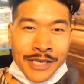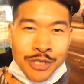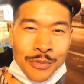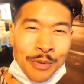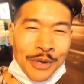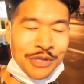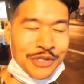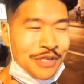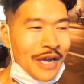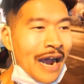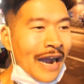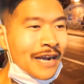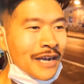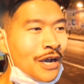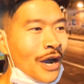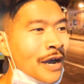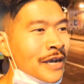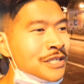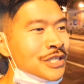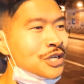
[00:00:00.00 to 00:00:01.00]
It's a bit dark,
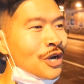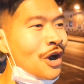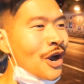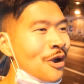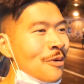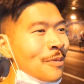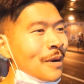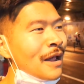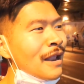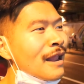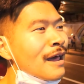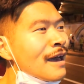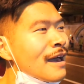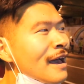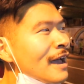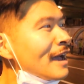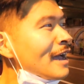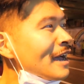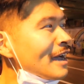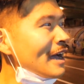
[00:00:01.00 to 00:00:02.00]
guys, sorry, but
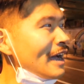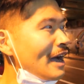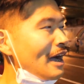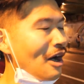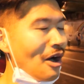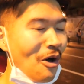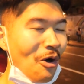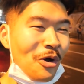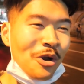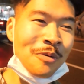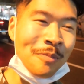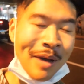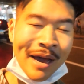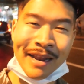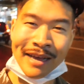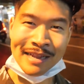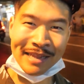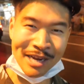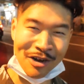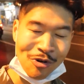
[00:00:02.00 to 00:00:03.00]

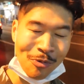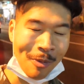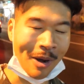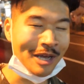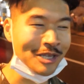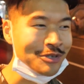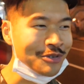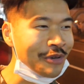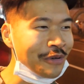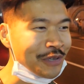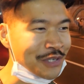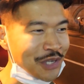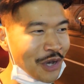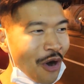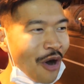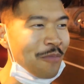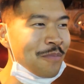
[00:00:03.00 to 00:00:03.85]
automatically it reminds me of Seoul.